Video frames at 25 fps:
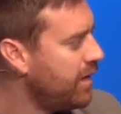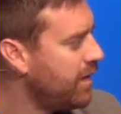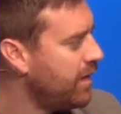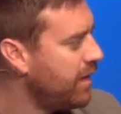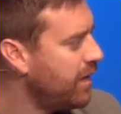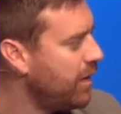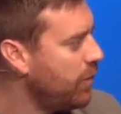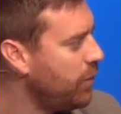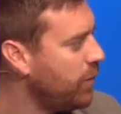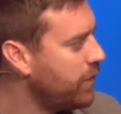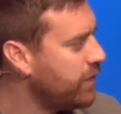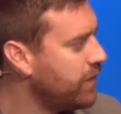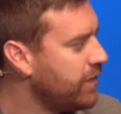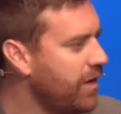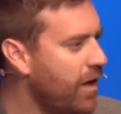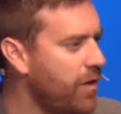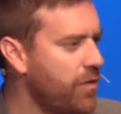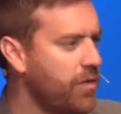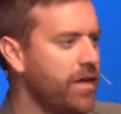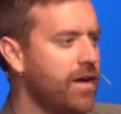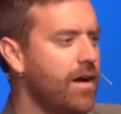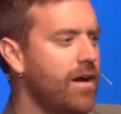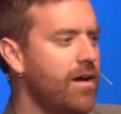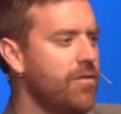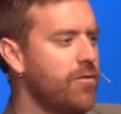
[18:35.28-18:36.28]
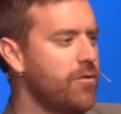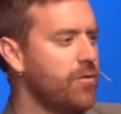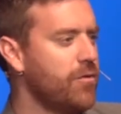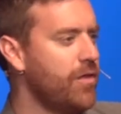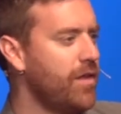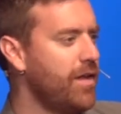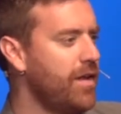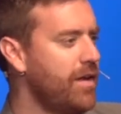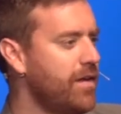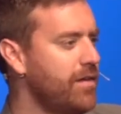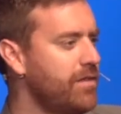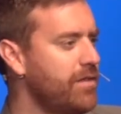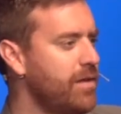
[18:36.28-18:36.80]
It was nothing other
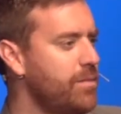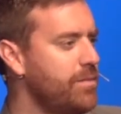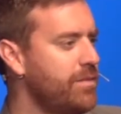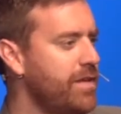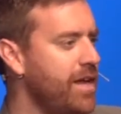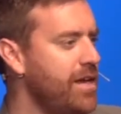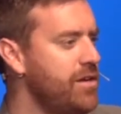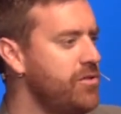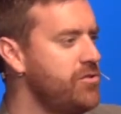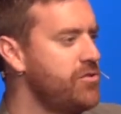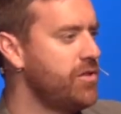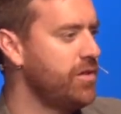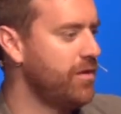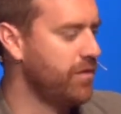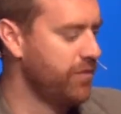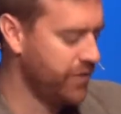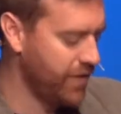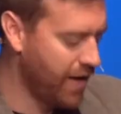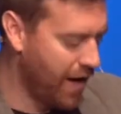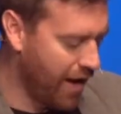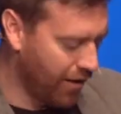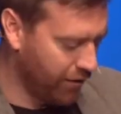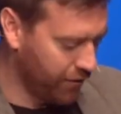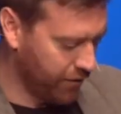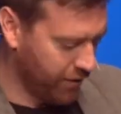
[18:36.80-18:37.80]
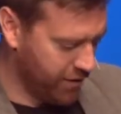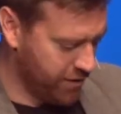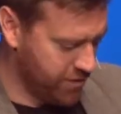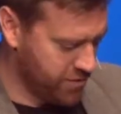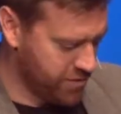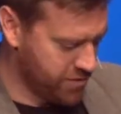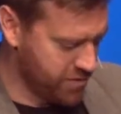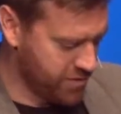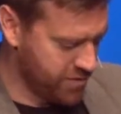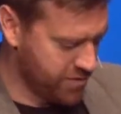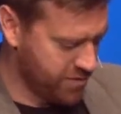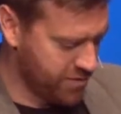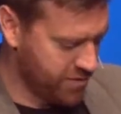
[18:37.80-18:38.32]
than a temptation of
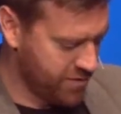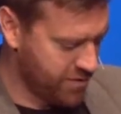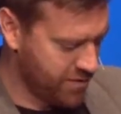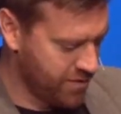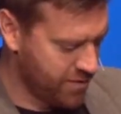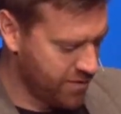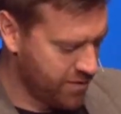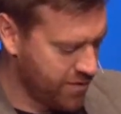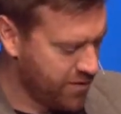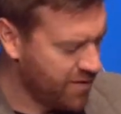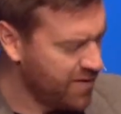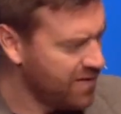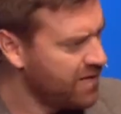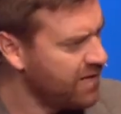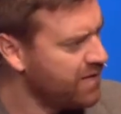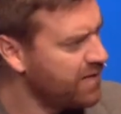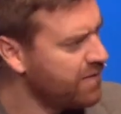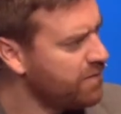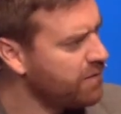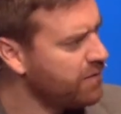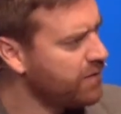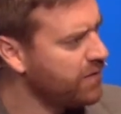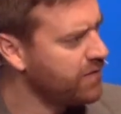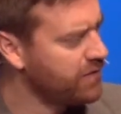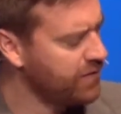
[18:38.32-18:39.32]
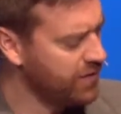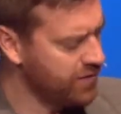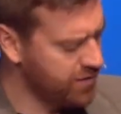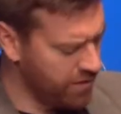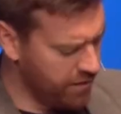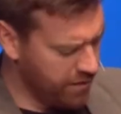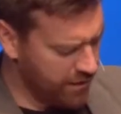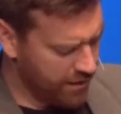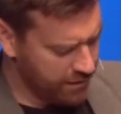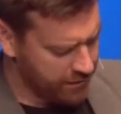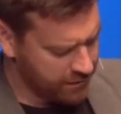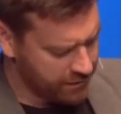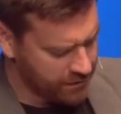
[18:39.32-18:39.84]
knowledge. Listen to
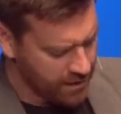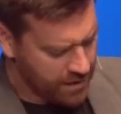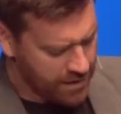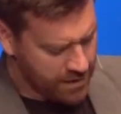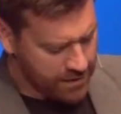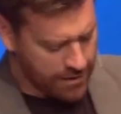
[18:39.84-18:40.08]
this.